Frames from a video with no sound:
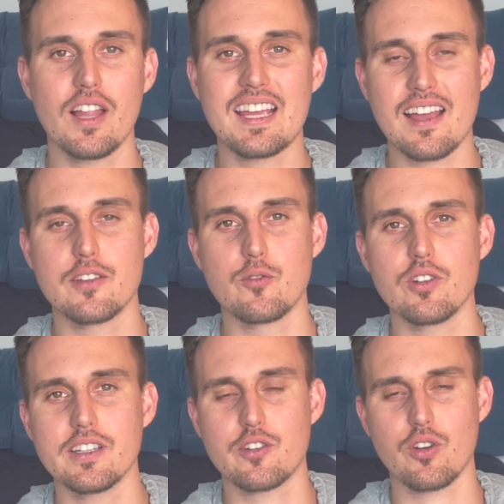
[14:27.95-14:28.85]
like I could
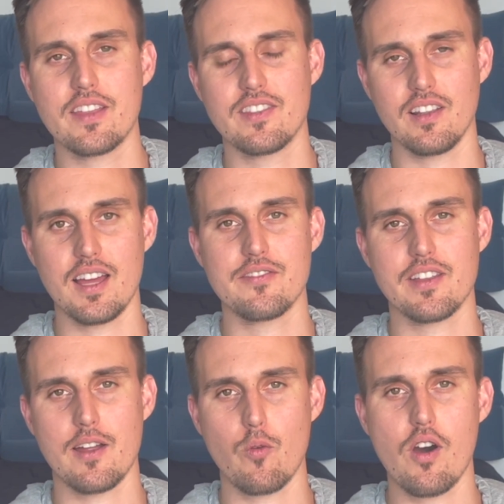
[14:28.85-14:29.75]
really create the life
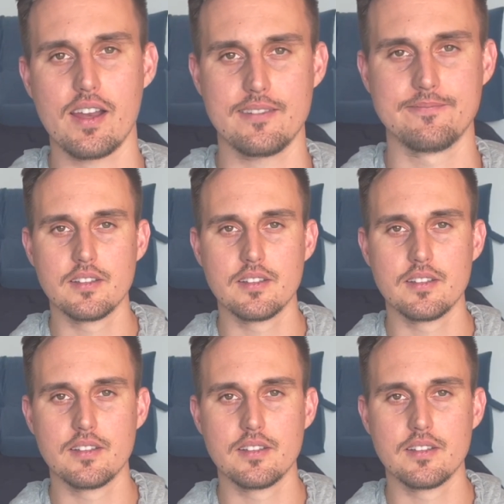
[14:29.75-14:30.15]
that I wanted.